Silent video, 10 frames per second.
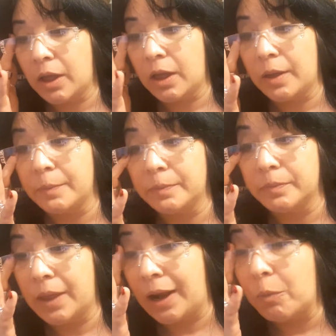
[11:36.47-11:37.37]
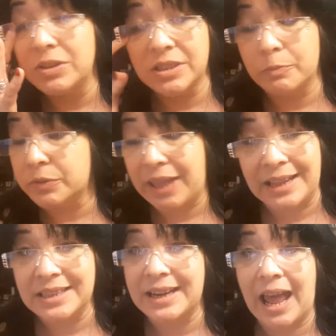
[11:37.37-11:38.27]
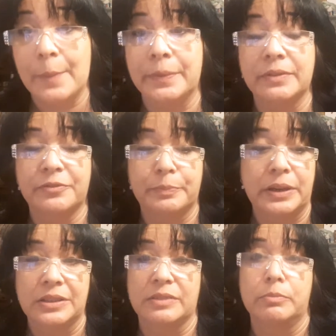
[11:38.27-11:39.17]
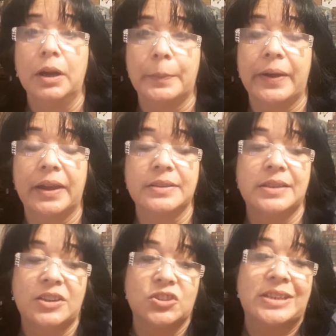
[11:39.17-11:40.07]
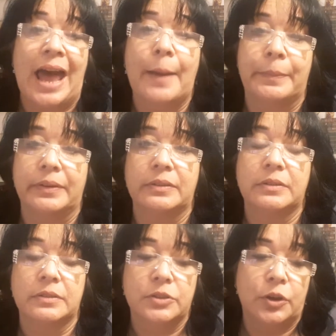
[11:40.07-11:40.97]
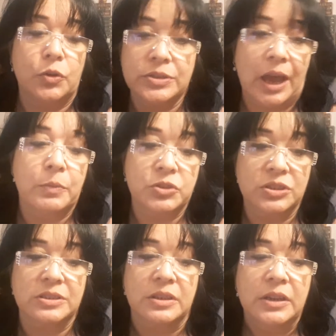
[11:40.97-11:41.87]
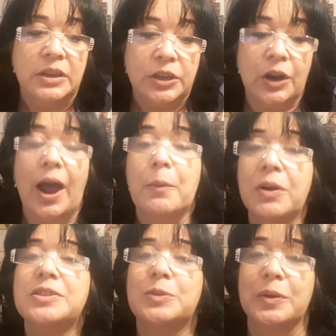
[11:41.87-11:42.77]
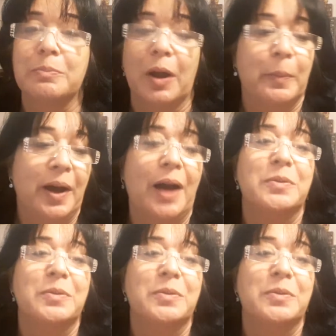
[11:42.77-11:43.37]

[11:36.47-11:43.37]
And I wasn't, that didn't happen because of mukbangs. That just happened, because I was just, I was doing mukbang.